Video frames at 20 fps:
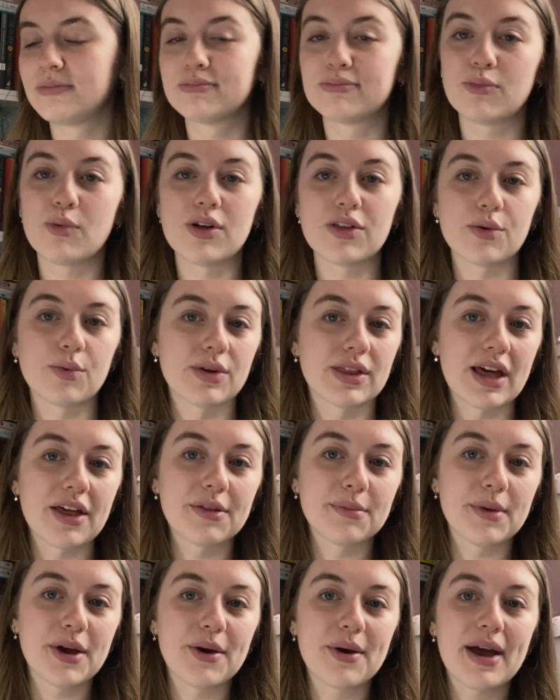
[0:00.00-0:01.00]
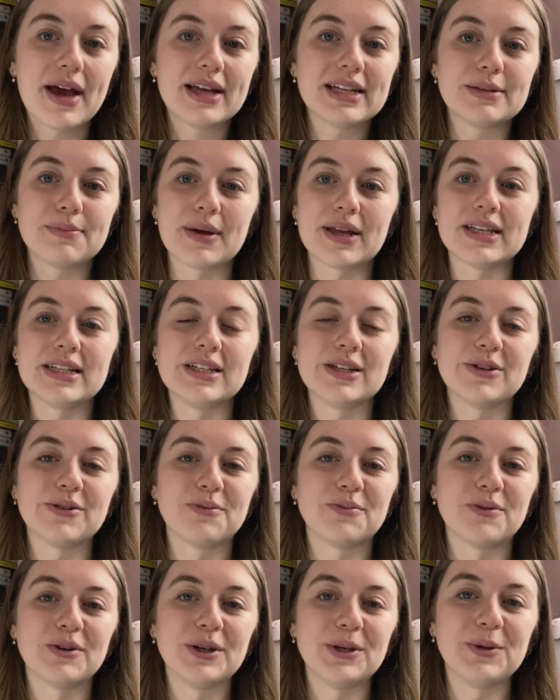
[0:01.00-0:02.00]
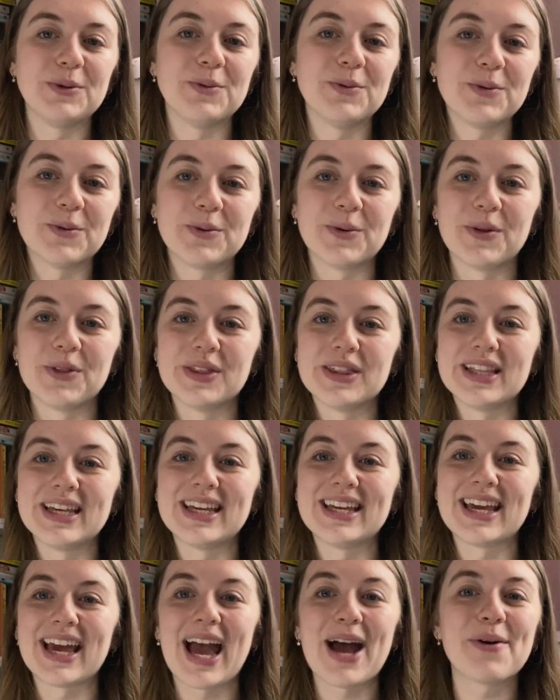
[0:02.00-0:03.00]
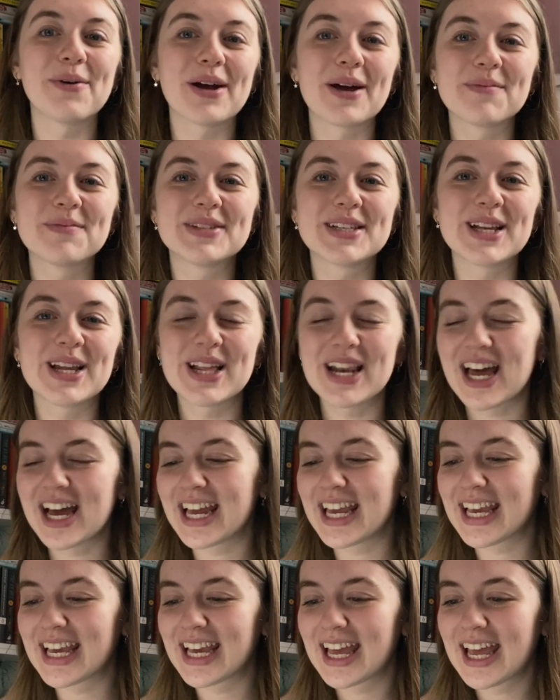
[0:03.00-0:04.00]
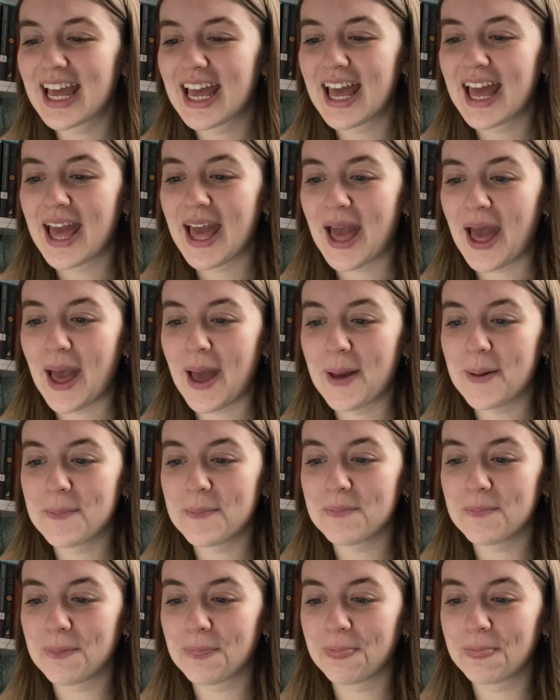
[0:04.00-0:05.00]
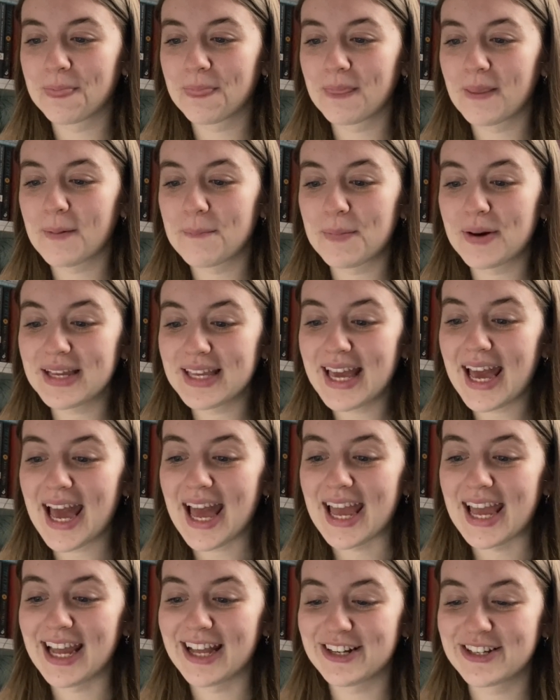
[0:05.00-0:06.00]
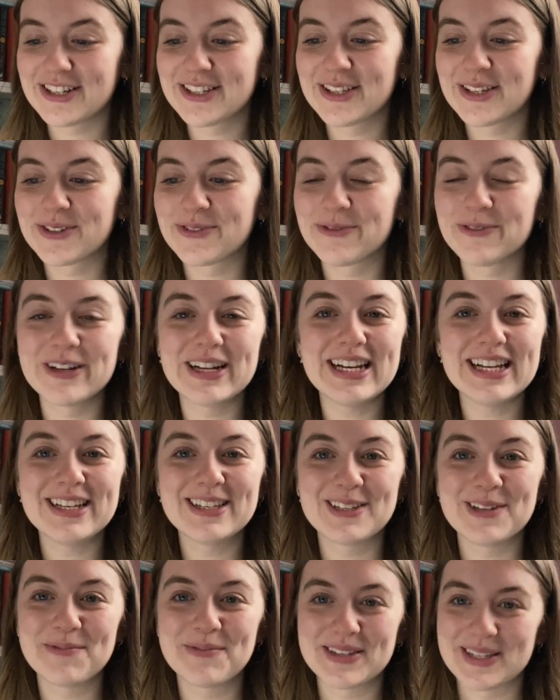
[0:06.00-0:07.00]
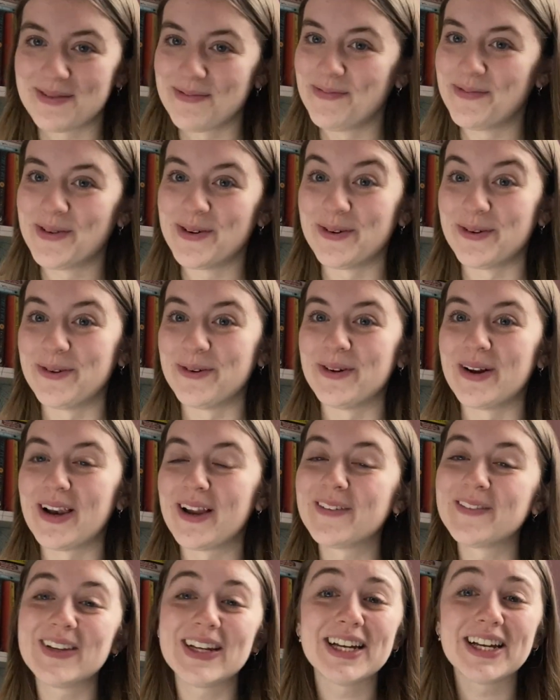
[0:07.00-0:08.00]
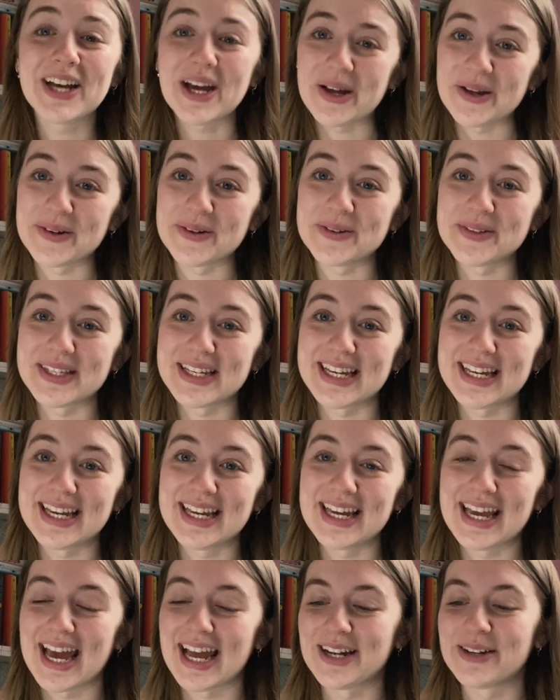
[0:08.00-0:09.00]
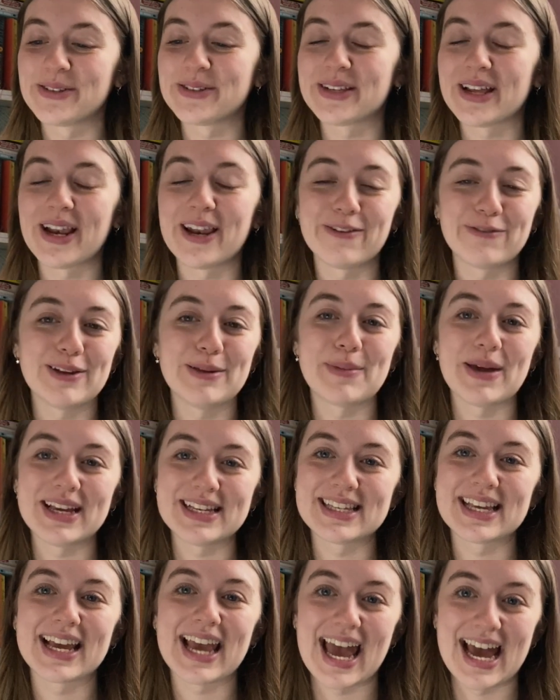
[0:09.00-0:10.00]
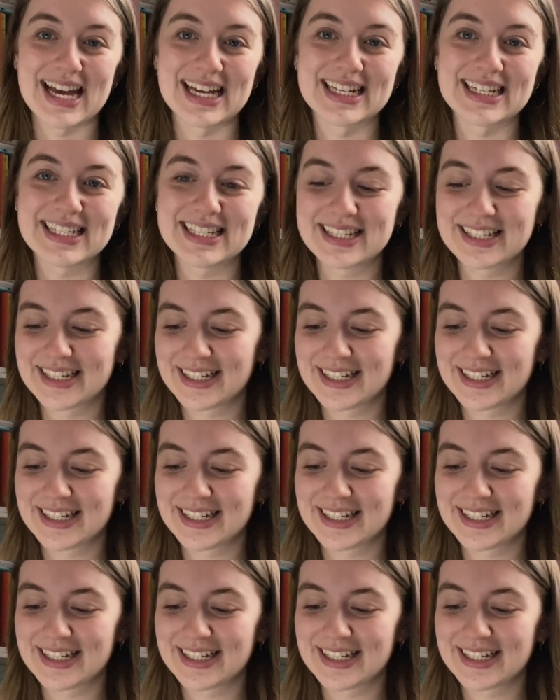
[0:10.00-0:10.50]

with or without the mohair, depending on what you want the outcome to look like. Um, but yeah, it just looks really super simple, lovely and cosy, and just a lovely basic hat.